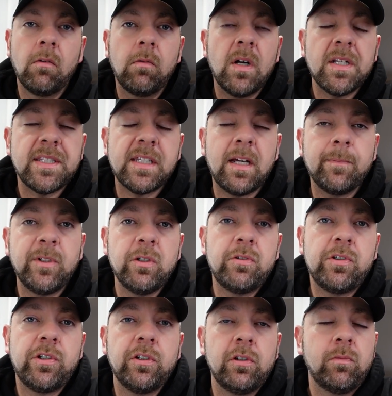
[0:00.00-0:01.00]
What's up
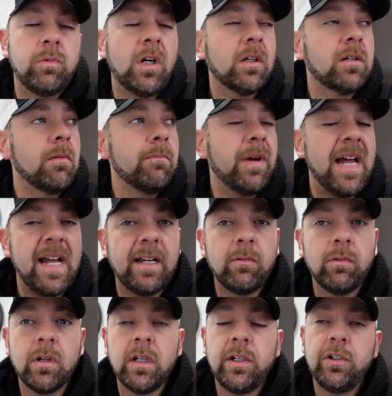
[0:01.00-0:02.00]
YouTube? Welcome
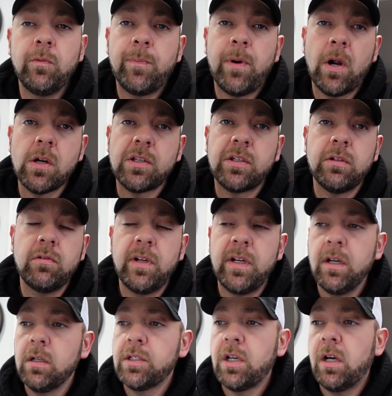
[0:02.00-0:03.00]
back. We're going to do part two
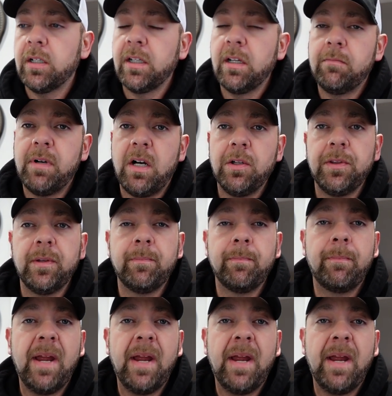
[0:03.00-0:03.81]
here talking about the